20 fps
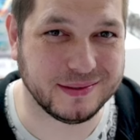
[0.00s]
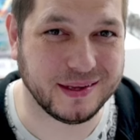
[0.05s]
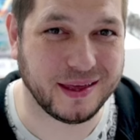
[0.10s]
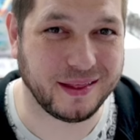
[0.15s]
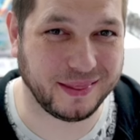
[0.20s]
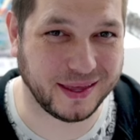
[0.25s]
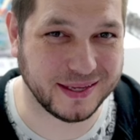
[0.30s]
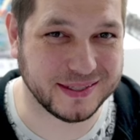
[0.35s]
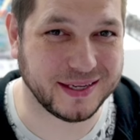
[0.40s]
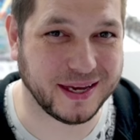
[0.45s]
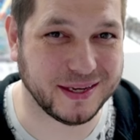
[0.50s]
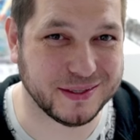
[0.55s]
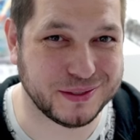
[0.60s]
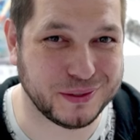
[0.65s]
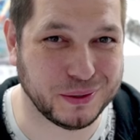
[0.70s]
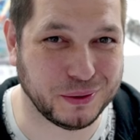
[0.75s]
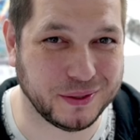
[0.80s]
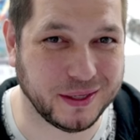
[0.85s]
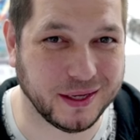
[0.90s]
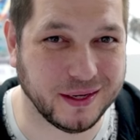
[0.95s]
Let's get
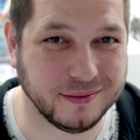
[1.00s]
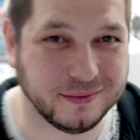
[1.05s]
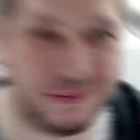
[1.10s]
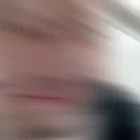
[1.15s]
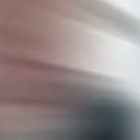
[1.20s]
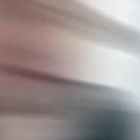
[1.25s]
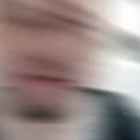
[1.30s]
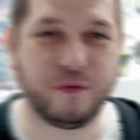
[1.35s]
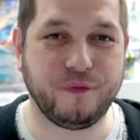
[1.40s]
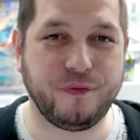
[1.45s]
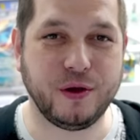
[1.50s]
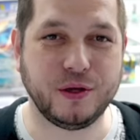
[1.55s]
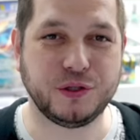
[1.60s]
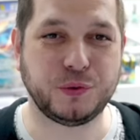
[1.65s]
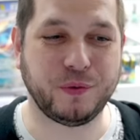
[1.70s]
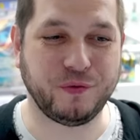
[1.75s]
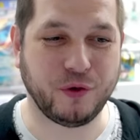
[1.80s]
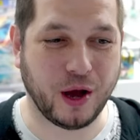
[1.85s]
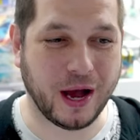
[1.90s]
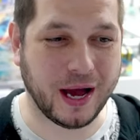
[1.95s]
stuck in. First we've
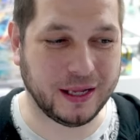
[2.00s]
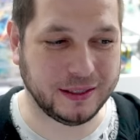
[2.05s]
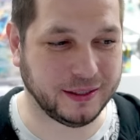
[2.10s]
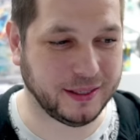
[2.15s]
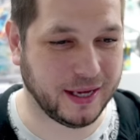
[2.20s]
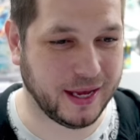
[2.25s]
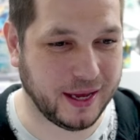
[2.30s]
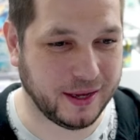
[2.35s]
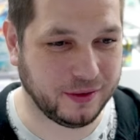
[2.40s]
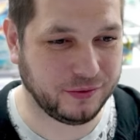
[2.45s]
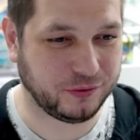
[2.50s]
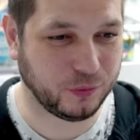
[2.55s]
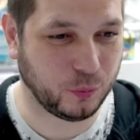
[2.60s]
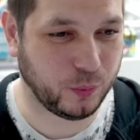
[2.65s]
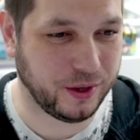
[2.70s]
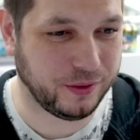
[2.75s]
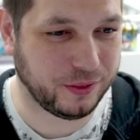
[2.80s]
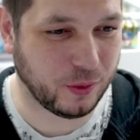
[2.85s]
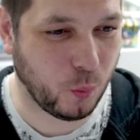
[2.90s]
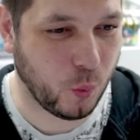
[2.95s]
got Alan S
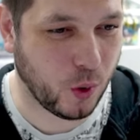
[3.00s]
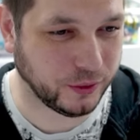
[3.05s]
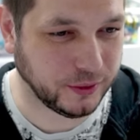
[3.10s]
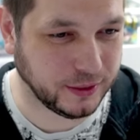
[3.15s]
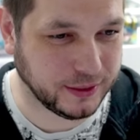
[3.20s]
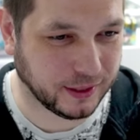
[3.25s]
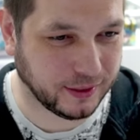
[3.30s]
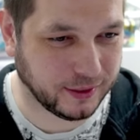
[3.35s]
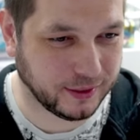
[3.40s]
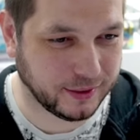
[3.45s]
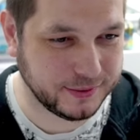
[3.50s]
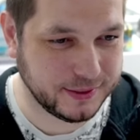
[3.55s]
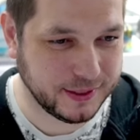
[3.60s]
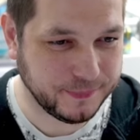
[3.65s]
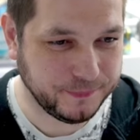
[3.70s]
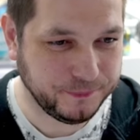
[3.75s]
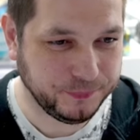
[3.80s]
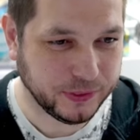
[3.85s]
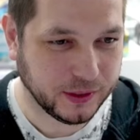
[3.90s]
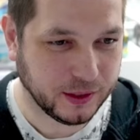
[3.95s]
with one card.
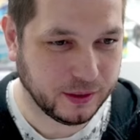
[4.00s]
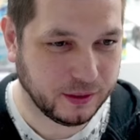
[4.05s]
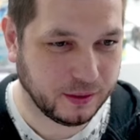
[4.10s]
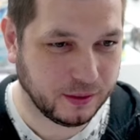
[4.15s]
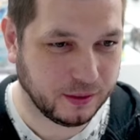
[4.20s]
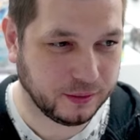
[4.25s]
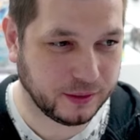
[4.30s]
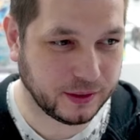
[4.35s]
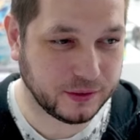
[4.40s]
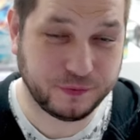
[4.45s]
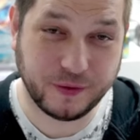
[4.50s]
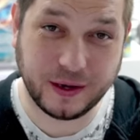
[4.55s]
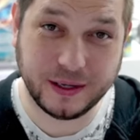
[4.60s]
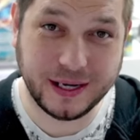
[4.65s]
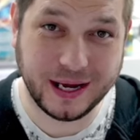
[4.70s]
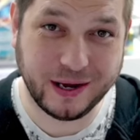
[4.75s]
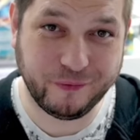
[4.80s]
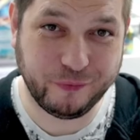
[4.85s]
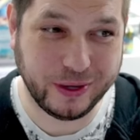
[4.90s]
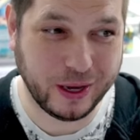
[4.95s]
Let's find out
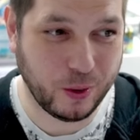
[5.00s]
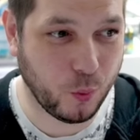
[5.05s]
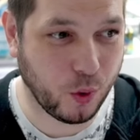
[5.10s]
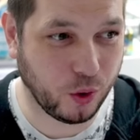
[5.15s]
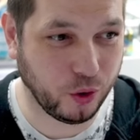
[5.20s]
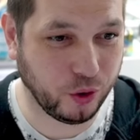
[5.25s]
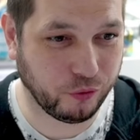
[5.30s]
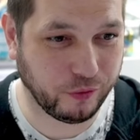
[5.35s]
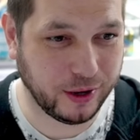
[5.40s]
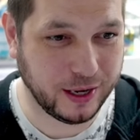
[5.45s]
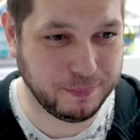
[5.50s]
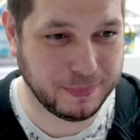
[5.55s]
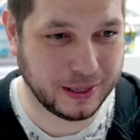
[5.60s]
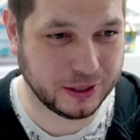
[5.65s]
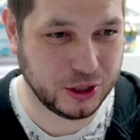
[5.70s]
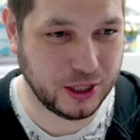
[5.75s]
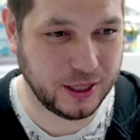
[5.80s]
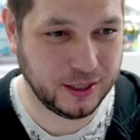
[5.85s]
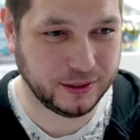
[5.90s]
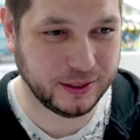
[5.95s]
if we get one grade
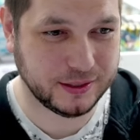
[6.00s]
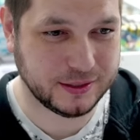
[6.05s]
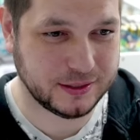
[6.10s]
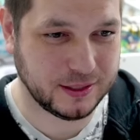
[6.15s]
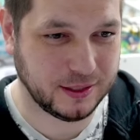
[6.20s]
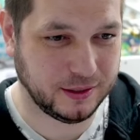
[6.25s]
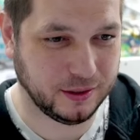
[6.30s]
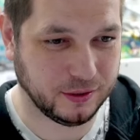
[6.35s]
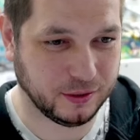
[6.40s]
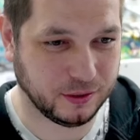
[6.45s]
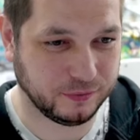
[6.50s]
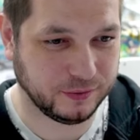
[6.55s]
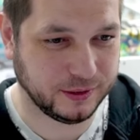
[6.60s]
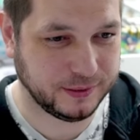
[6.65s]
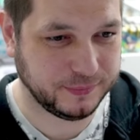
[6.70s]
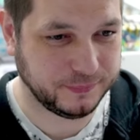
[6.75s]
magic. Let's turn it over.